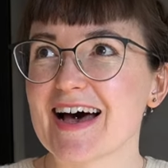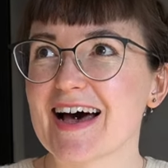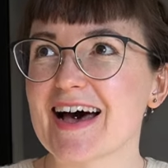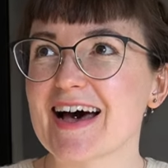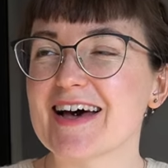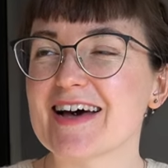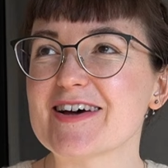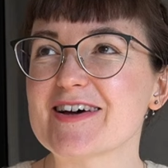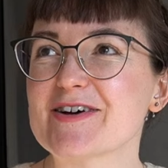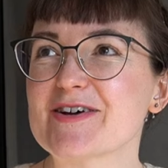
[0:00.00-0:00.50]

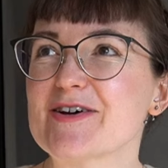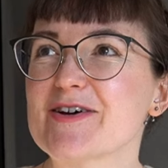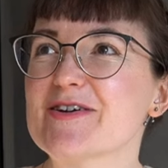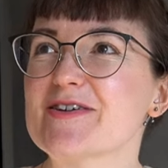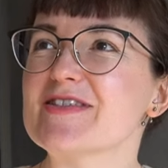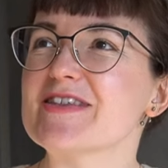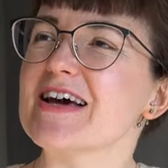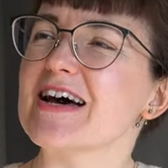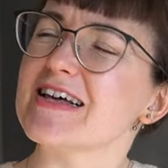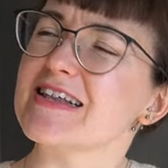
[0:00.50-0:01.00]

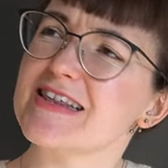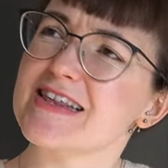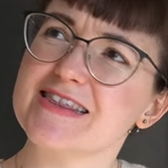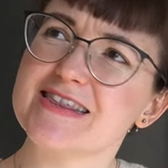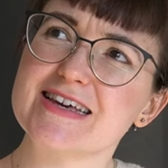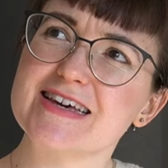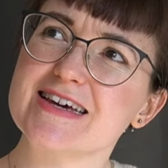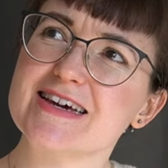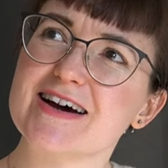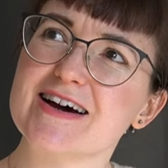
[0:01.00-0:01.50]
The other
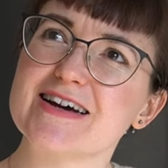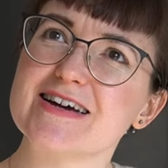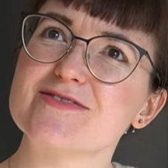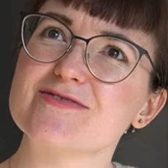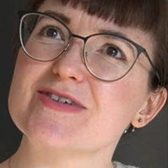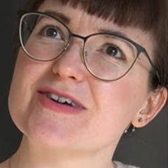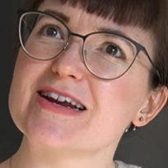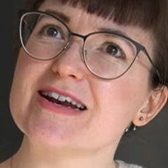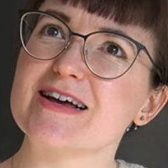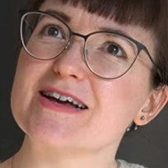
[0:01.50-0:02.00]
thing I
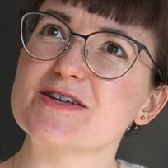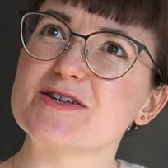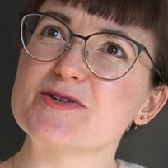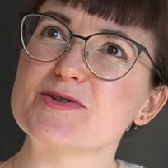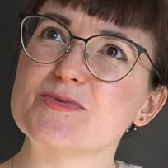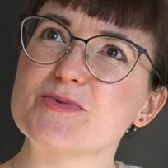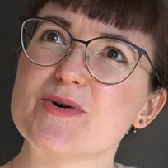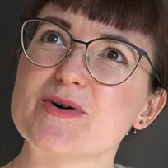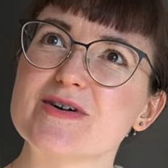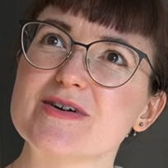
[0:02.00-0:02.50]

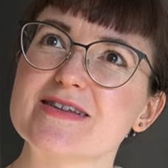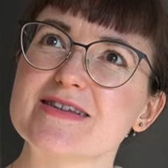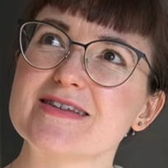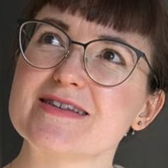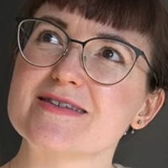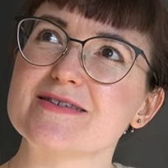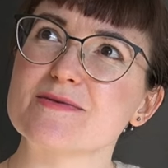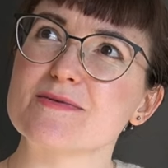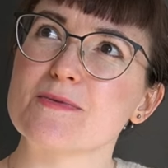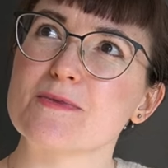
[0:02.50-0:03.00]
realised
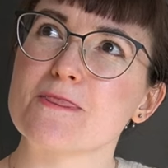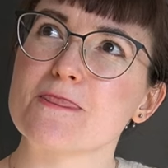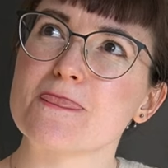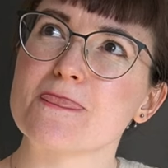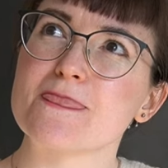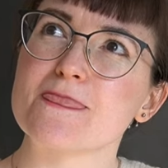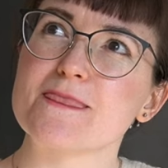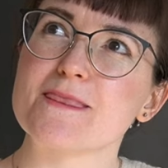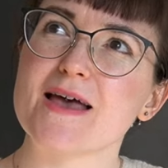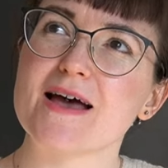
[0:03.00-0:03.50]
was
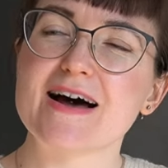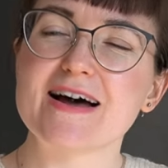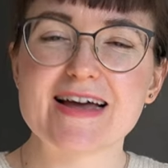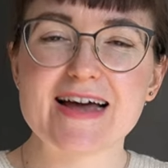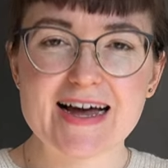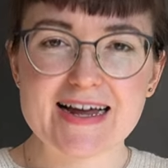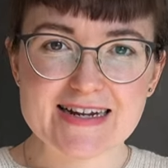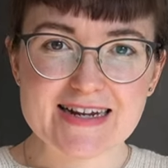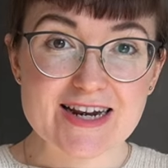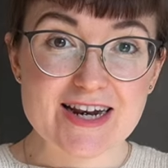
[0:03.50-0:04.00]
I
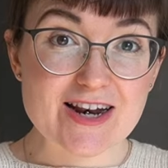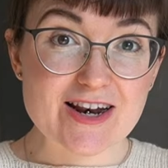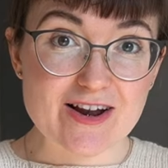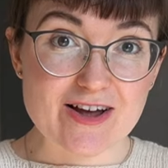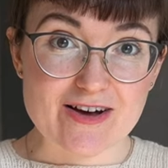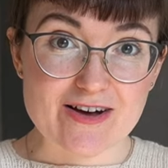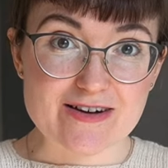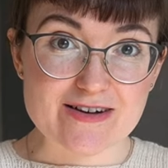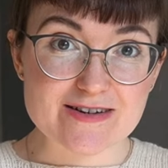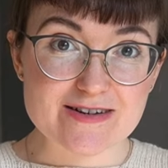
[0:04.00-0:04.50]
added
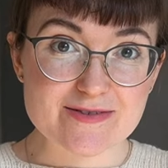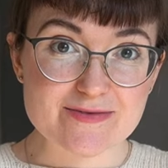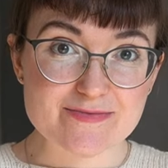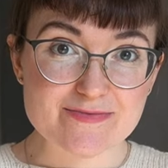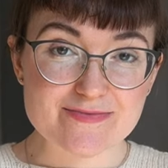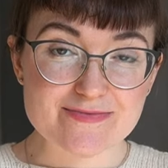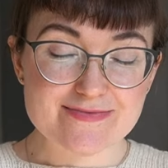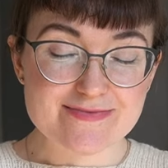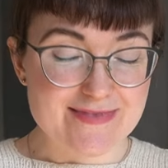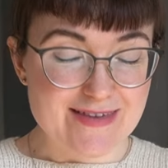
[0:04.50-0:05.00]
lard,
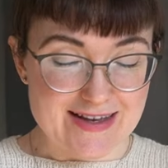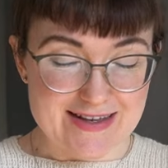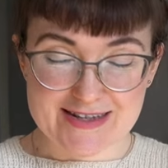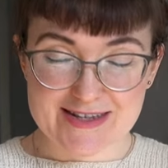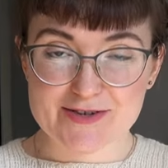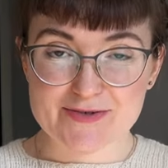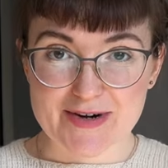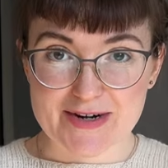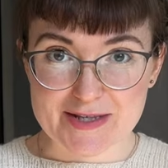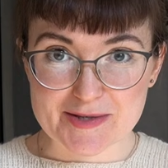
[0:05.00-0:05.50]
as
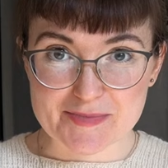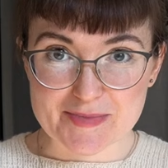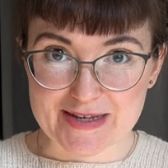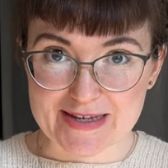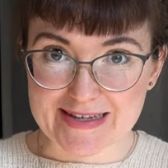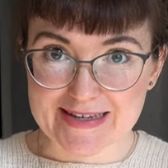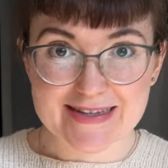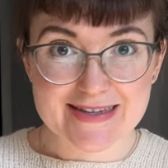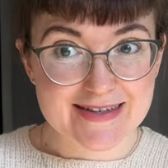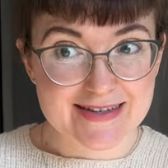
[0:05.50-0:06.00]
the
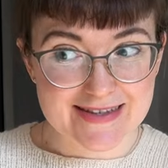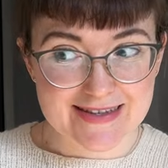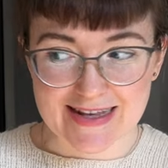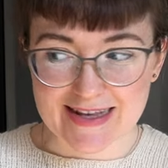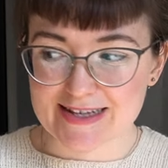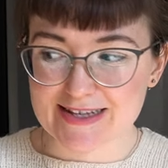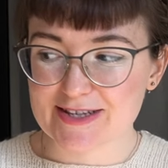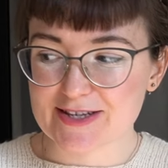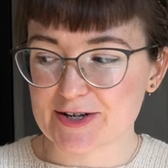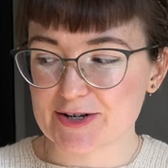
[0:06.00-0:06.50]
recipe
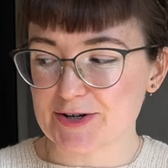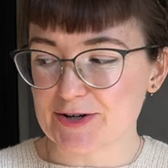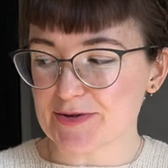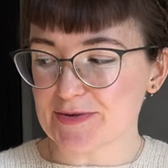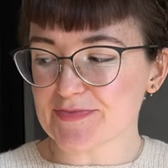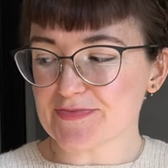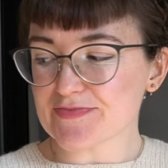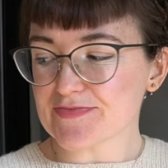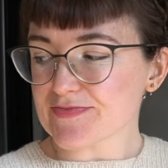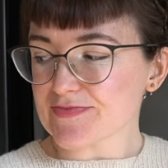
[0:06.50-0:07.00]
says to
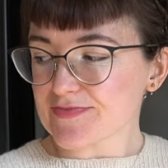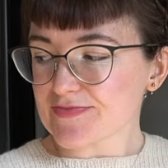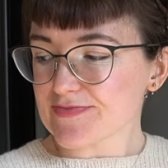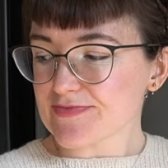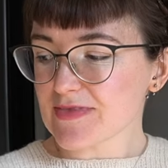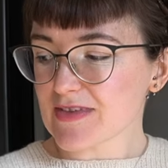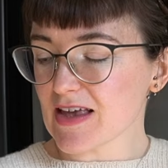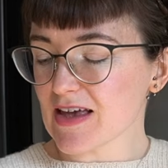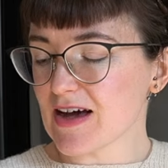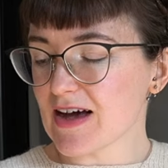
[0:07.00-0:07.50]
do.
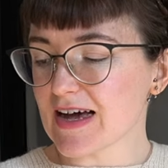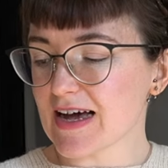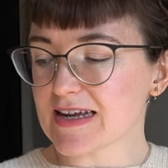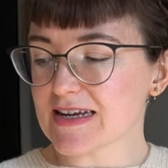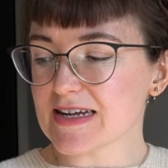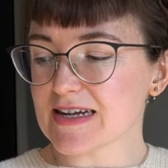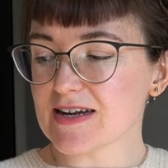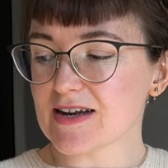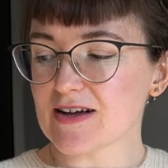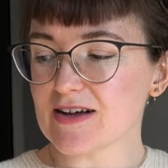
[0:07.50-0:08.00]
I
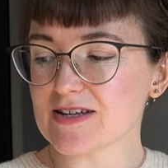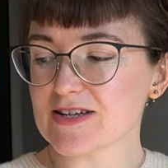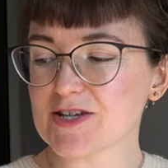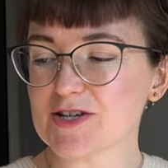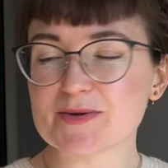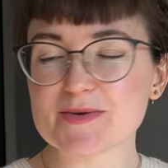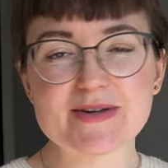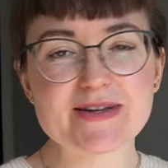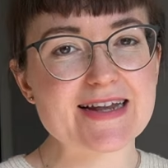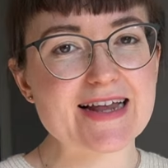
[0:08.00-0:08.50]
added lard
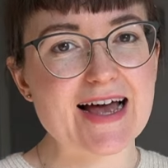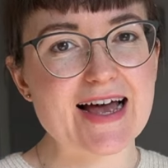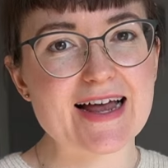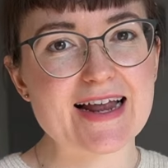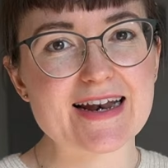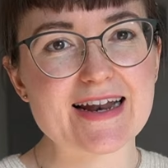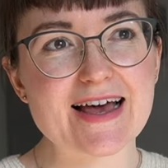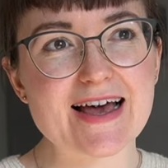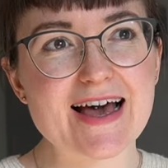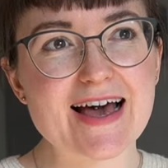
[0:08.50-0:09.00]
to it
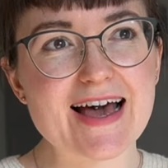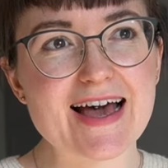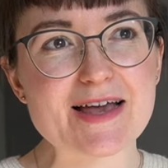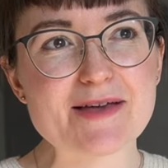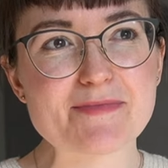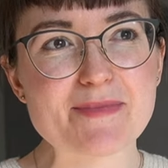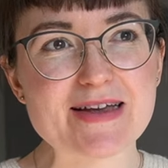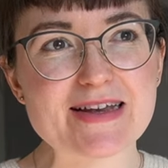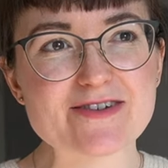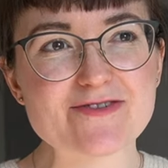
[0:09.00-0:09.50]
and it
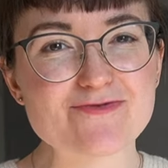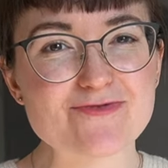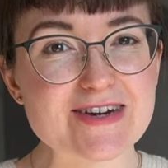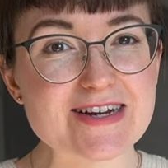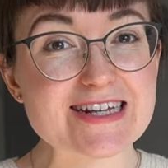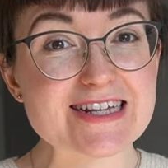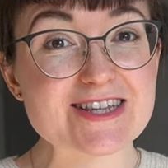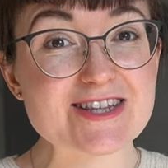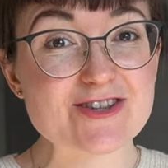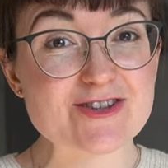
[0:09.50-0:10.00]
made it
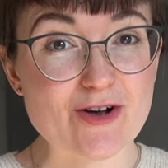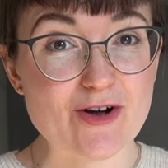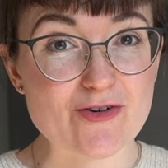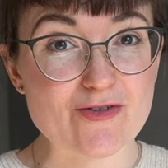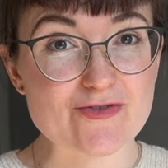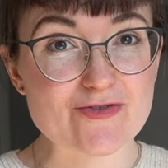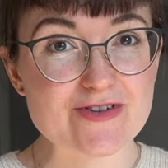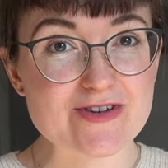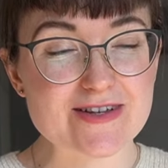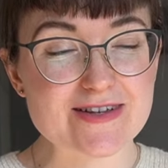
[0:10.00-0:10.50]
really
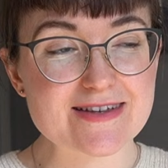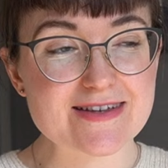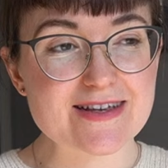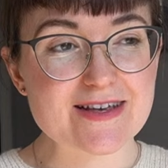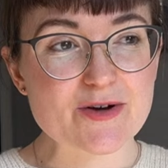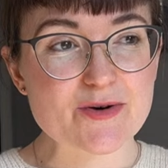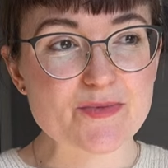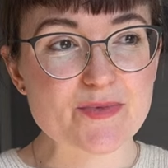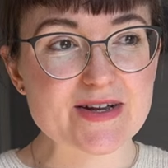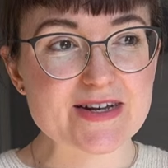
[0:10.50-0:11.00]
soft,
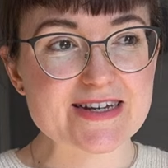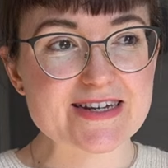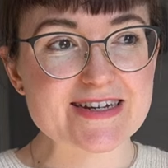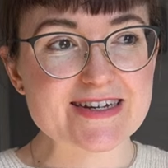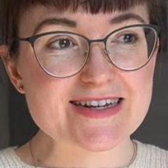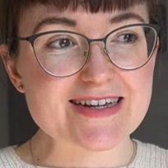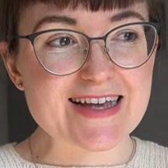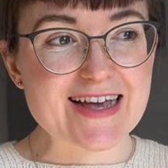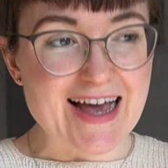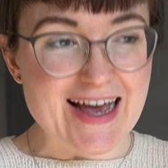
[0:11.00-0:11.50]
which
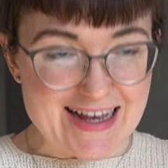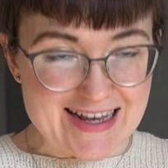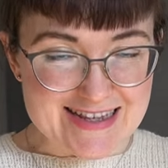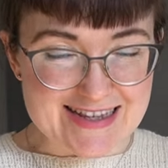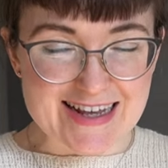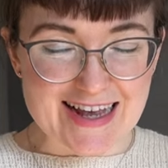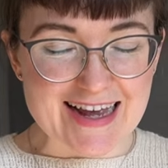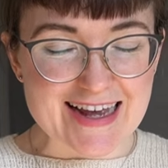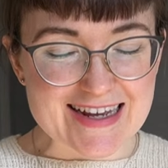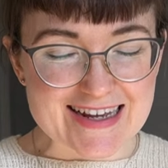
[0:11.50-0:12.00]

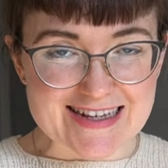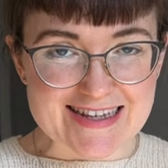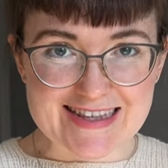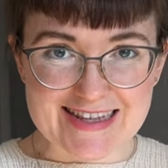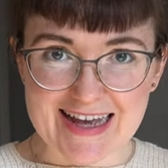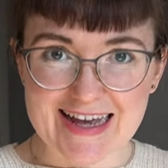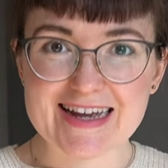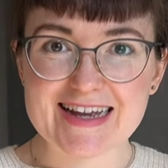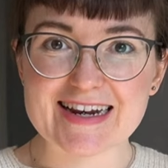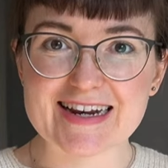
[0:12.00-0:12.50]
is
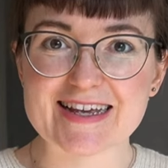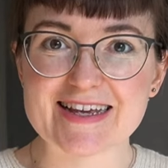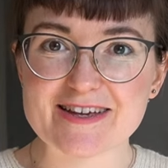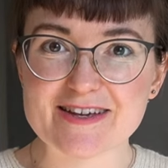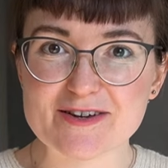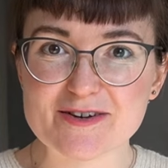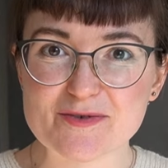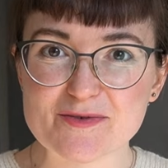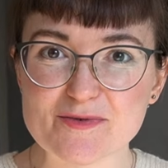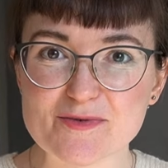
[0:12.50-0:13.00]
exactly
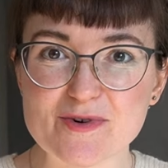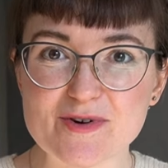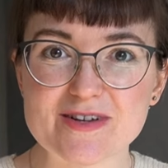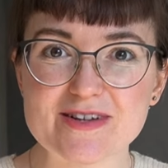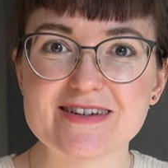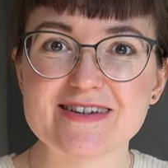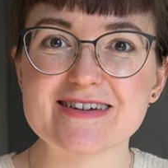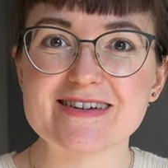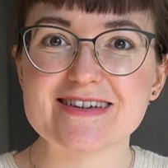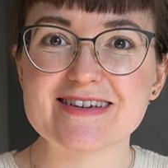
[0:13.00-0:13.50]

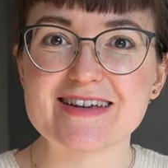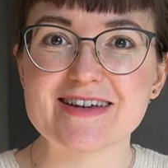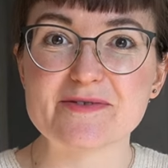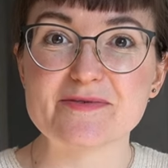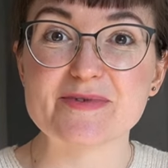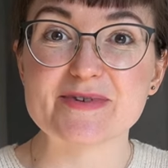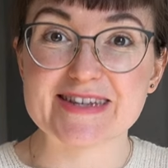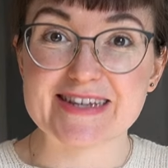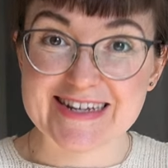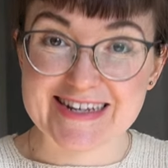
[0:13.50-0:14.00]
what it
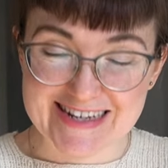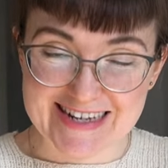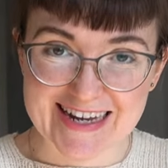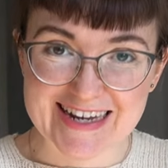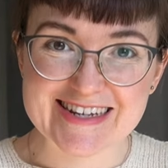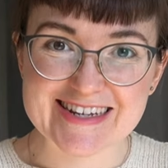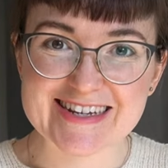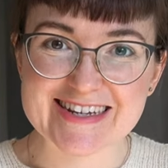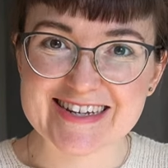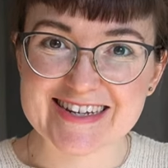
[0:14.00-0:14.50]
was
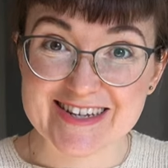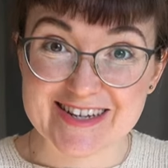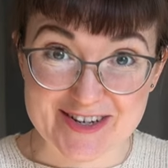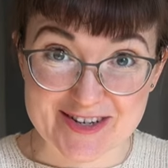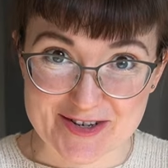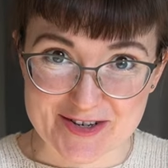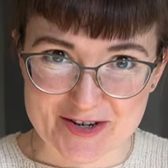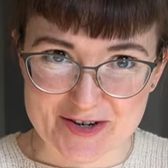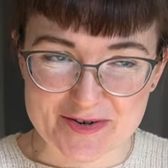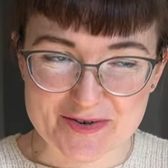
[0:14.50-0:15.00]
intended to
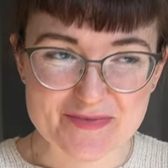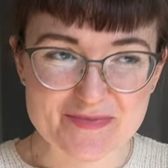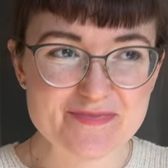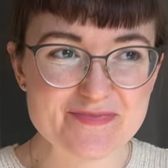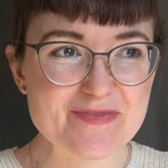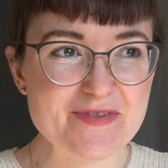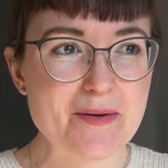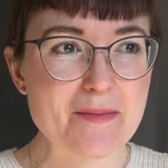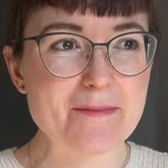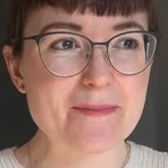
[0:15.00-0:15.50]
do,
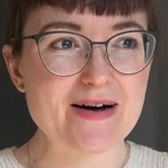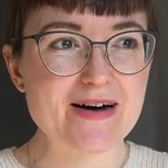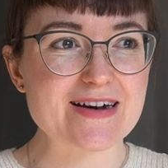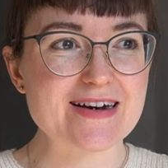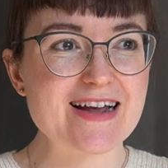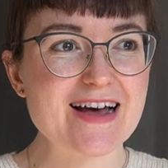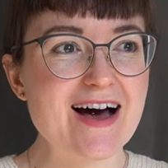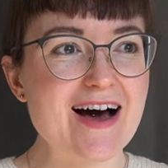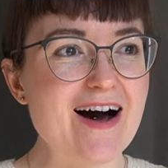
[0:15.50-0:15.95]
but